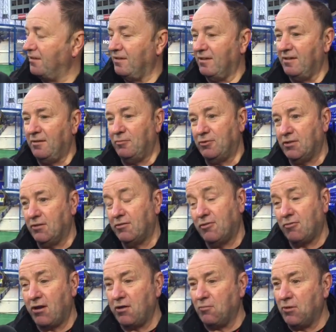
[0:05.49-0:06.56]
It was a
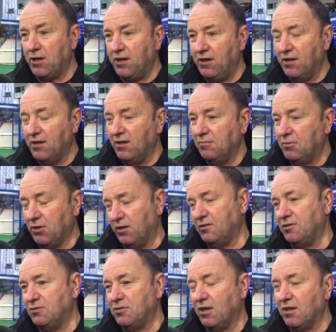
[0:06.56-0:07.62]
great win, but
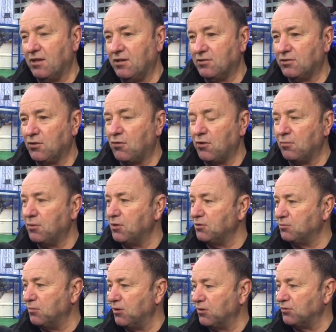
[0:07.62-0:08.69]
as you say, a historic win
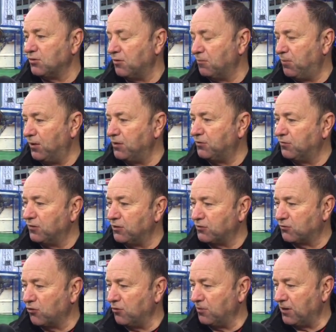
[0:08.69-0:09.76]
as well. So I'm pleased for
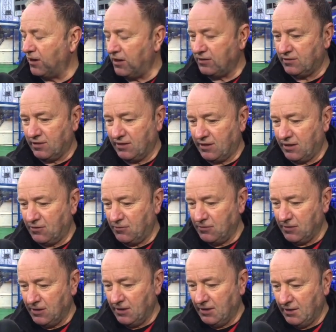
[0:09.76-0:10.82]
this group of lads that they all,